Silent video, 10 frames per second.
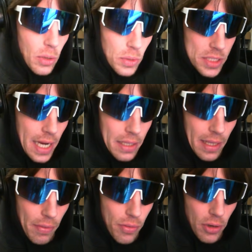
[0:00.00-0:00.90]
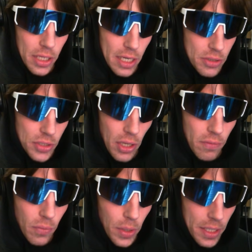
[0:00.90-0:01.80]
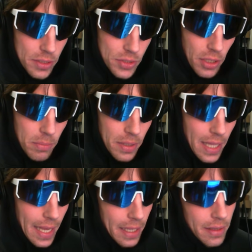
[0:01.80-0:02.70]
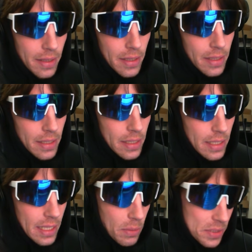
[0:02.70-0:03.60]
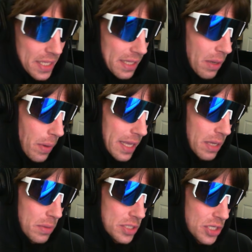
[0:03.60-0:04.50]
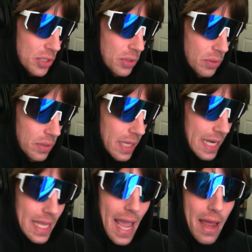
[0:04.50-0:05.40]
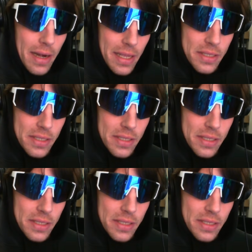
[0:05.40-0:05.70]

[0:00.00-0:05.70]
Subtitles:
we're talking like 30 years ago, 40 years ago, but like he was saying that what he would do, and he had